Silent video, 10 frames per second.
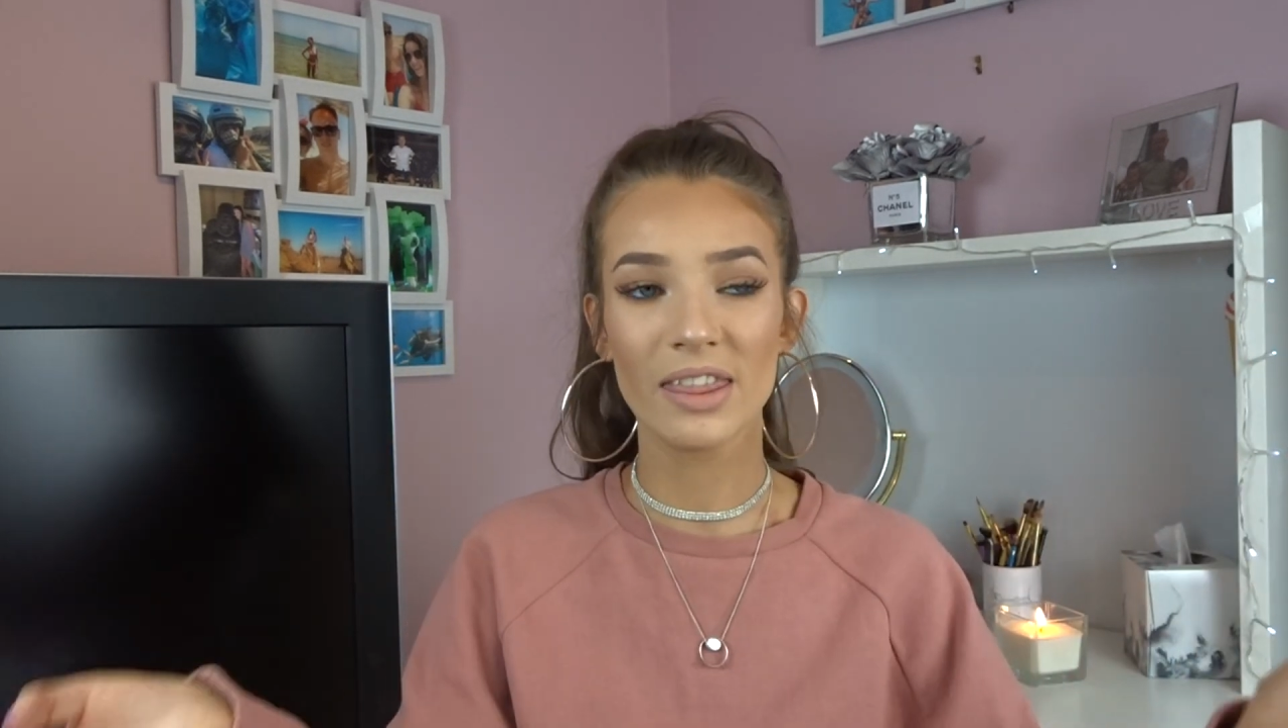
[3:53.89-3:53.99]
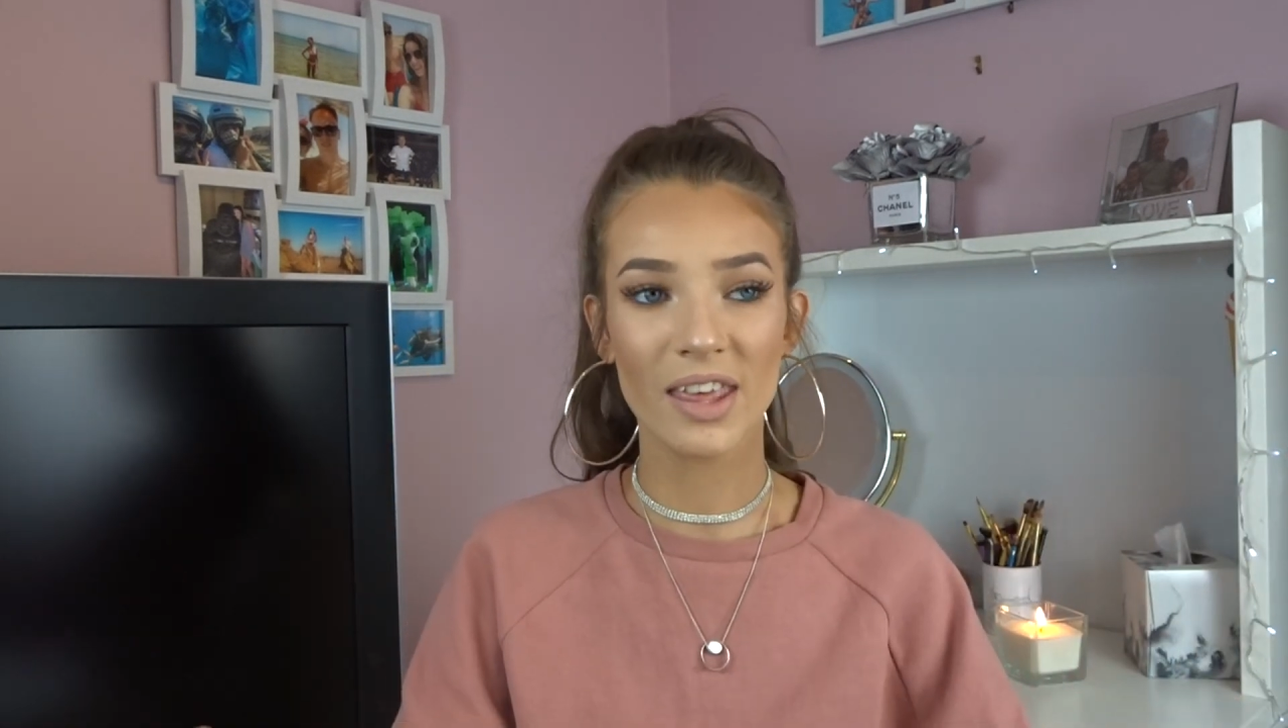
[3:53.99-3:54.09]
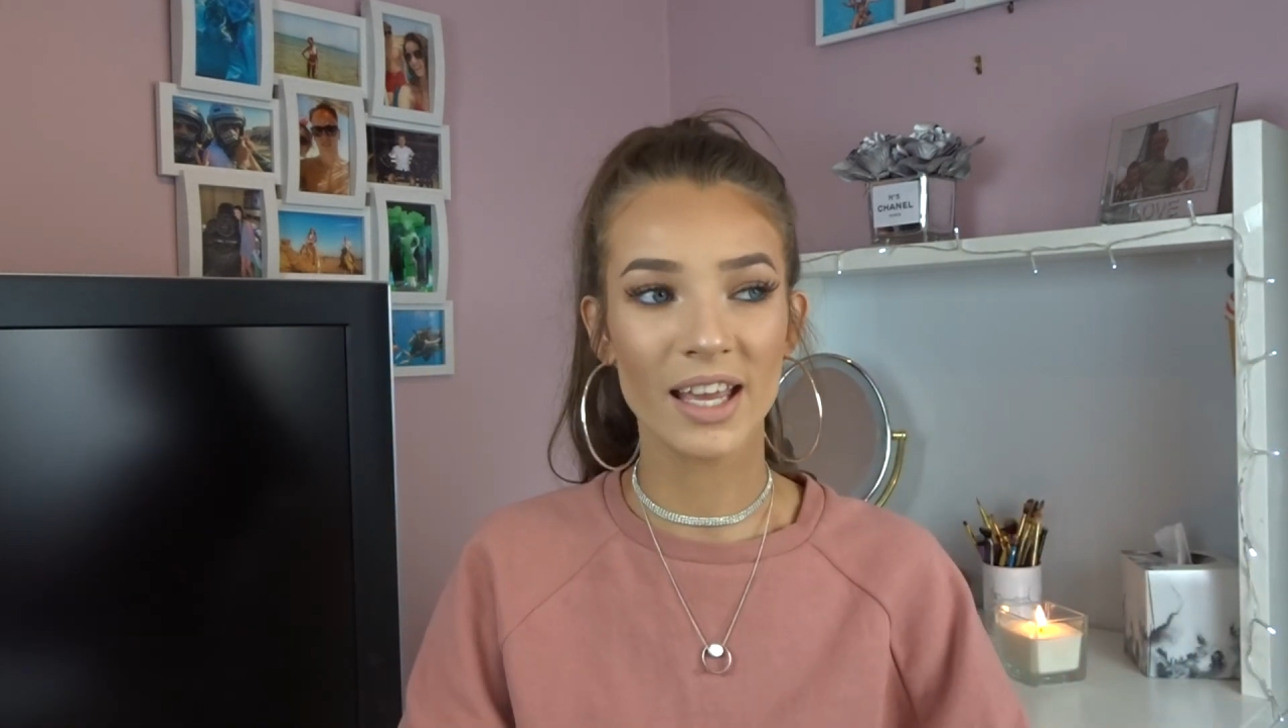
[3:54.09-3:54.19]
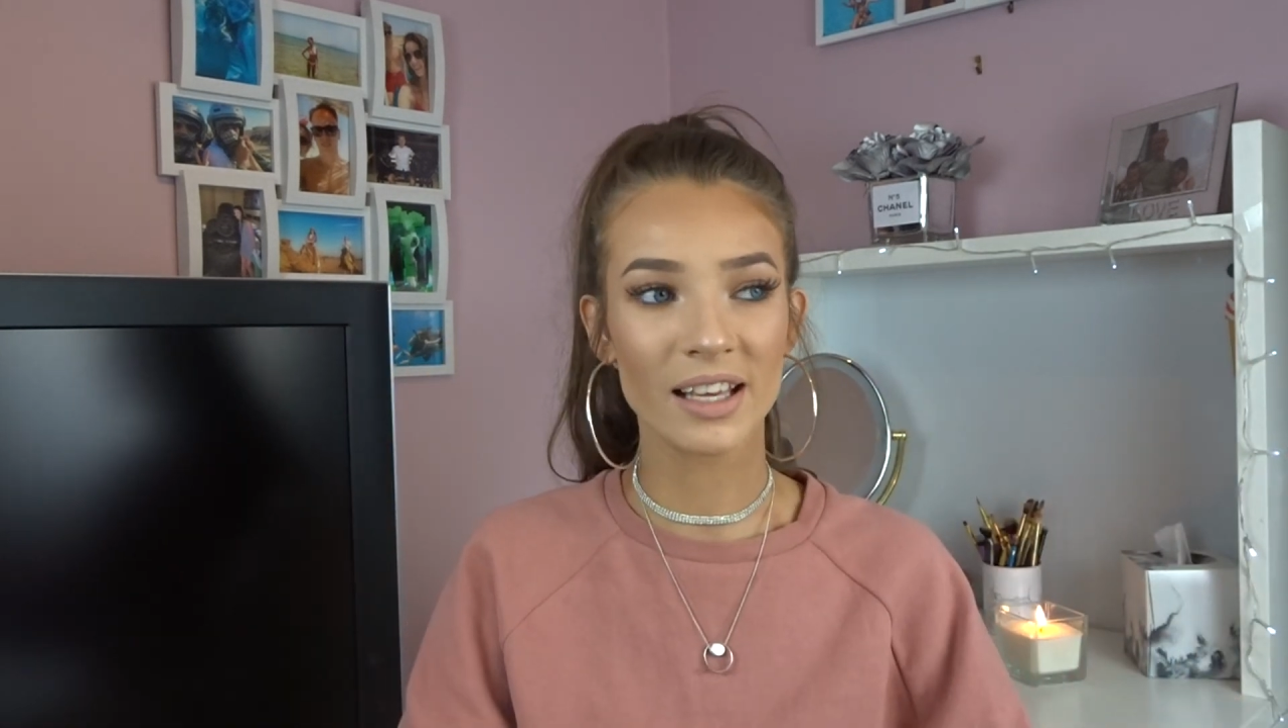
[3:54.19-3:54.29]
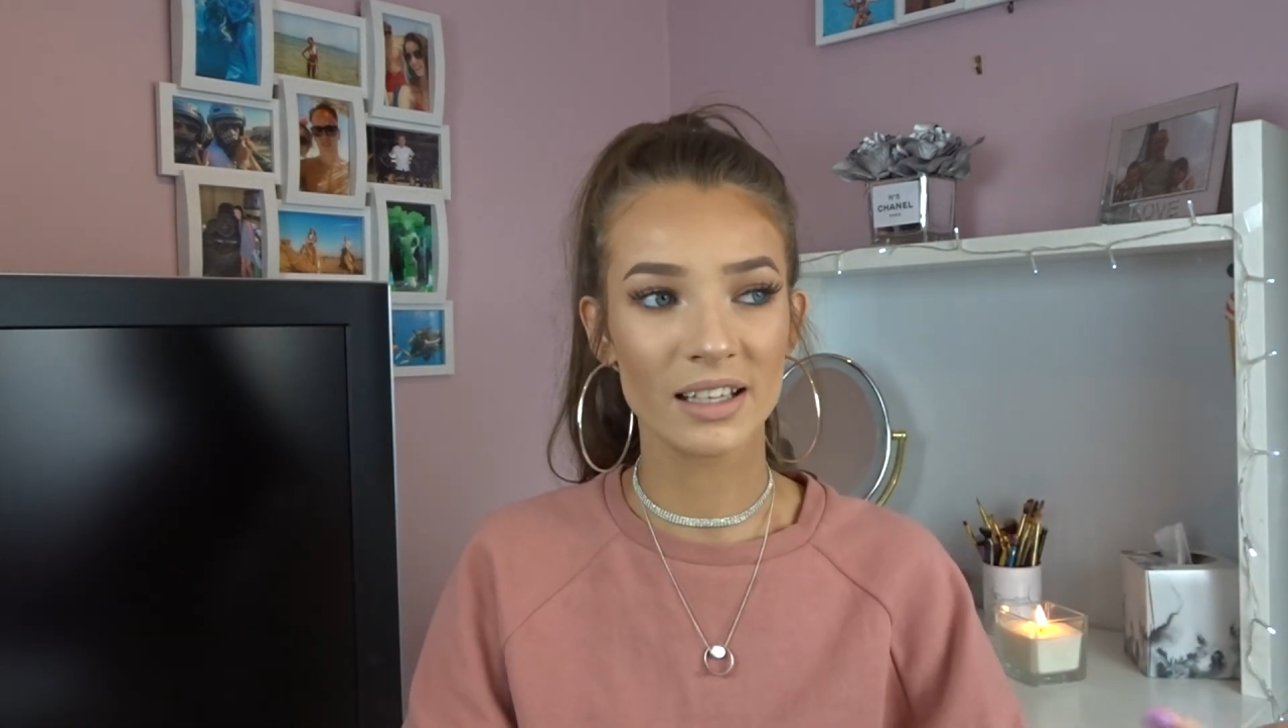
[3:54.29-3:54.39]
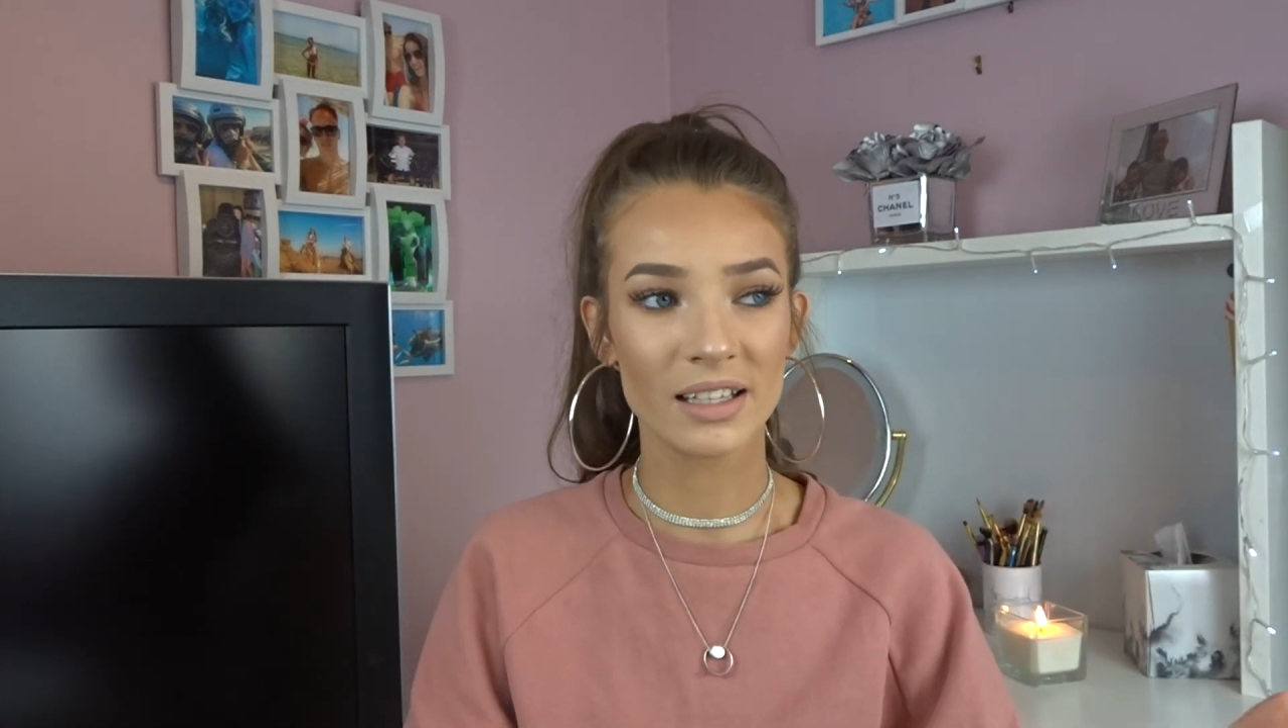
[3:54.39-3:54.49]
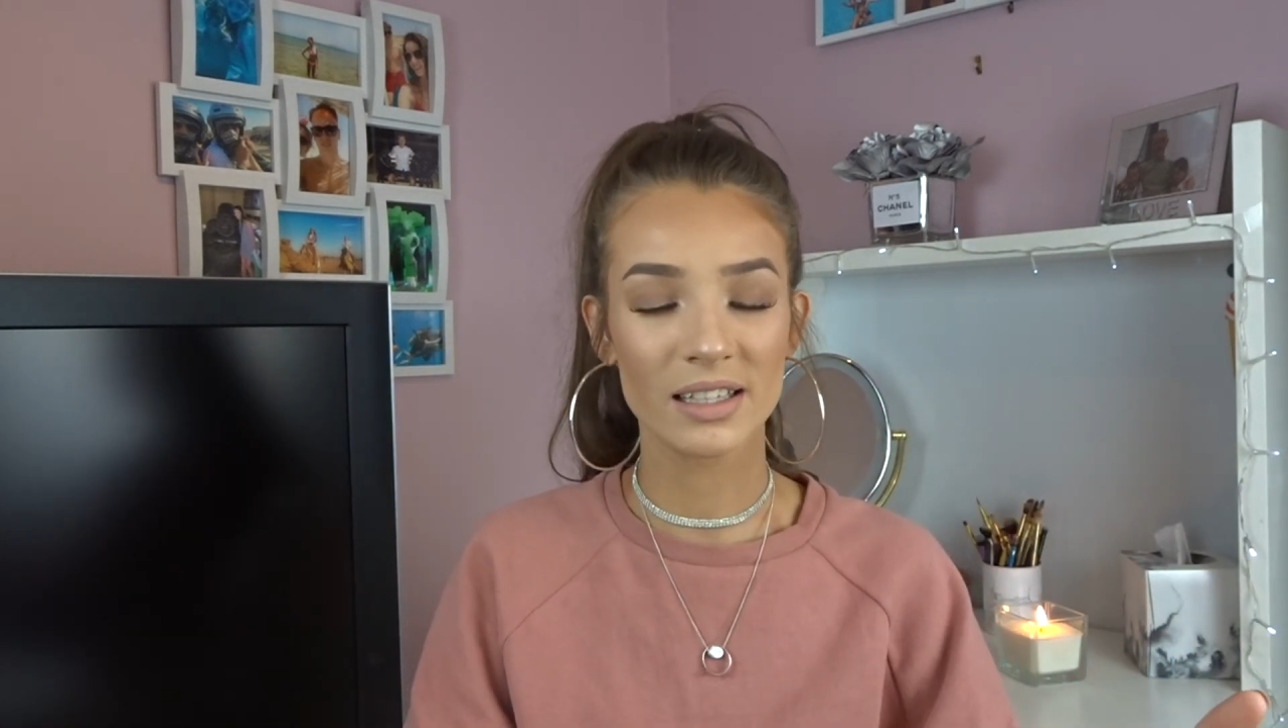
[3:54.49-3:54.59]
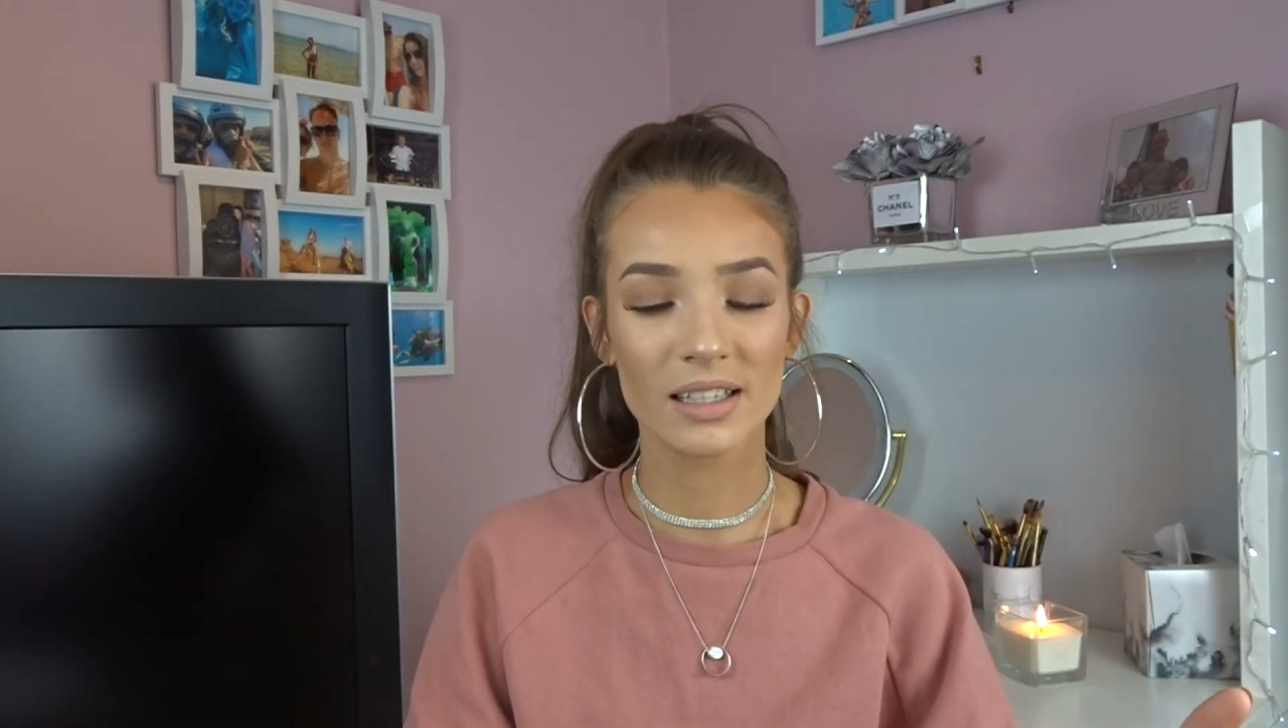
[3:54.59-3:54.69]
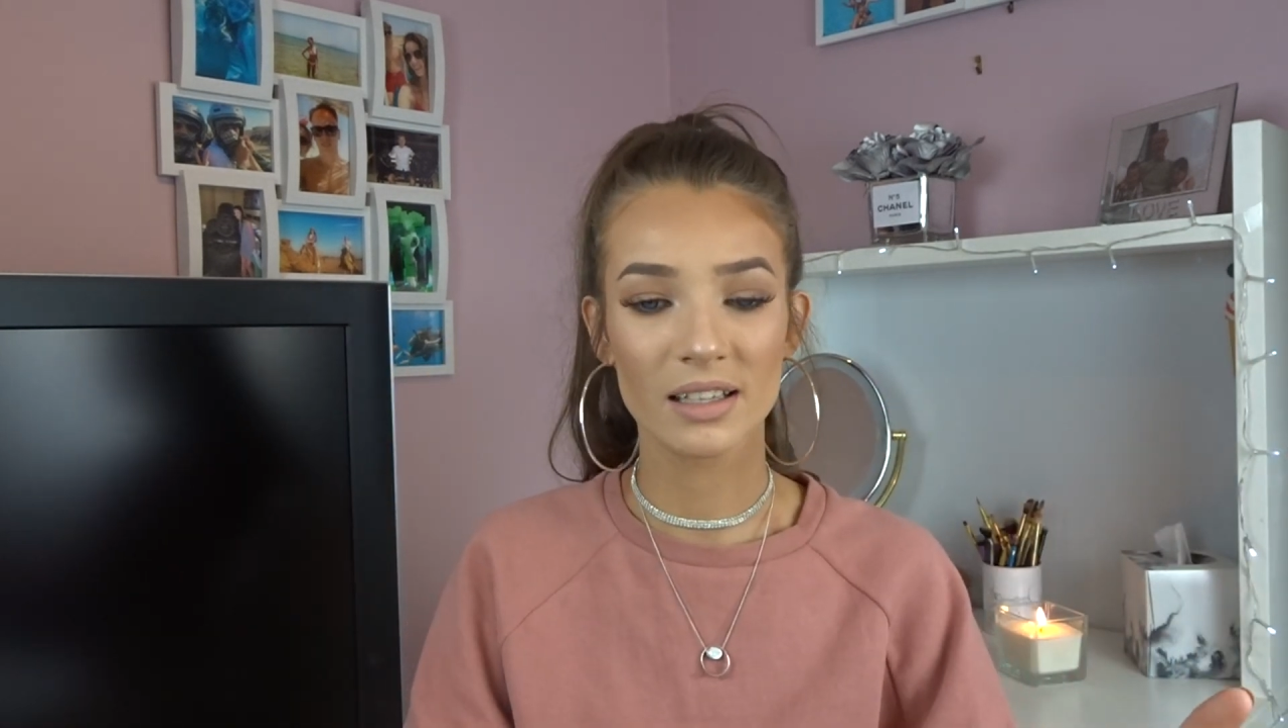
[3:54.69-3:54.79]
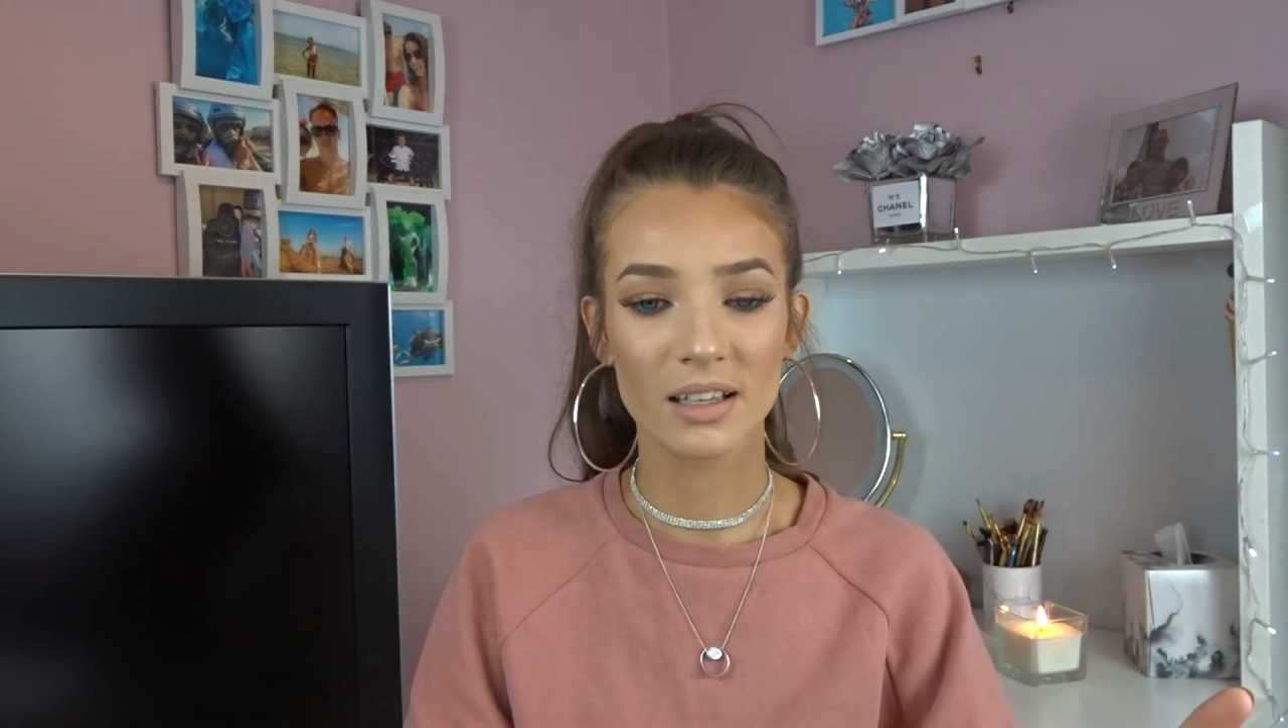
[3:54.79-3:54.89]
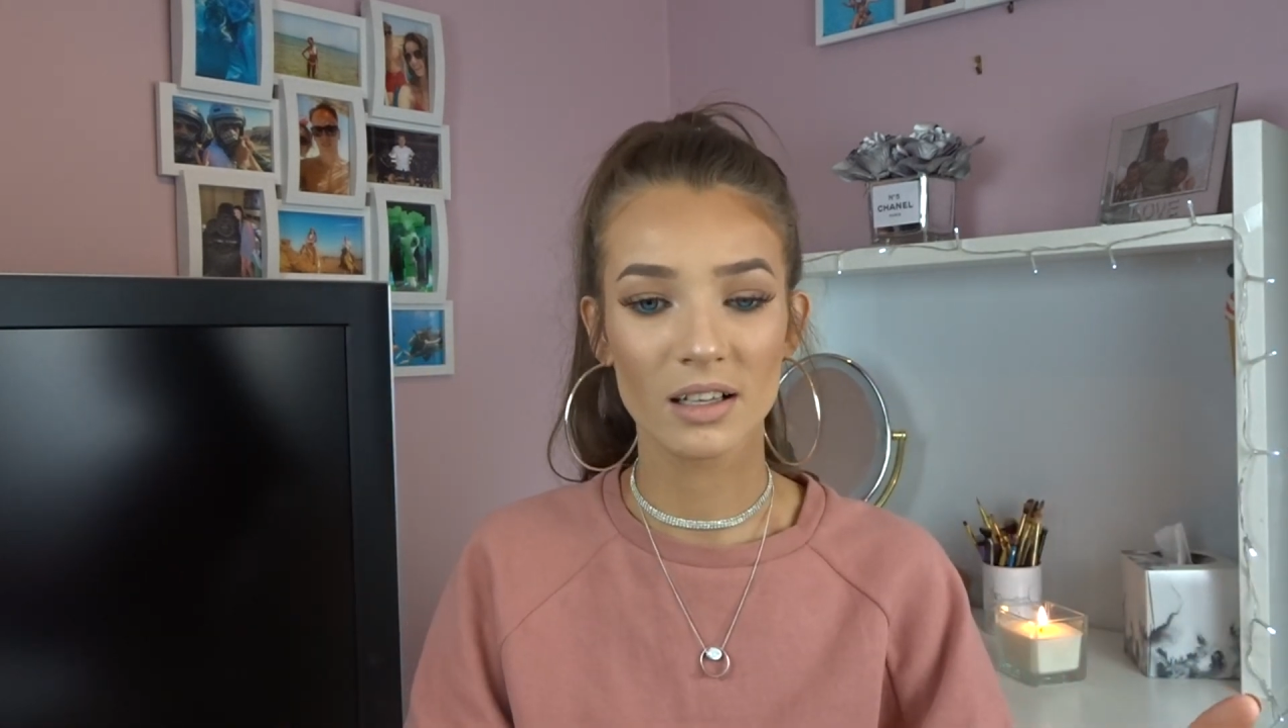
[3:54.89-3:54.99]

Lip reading: things.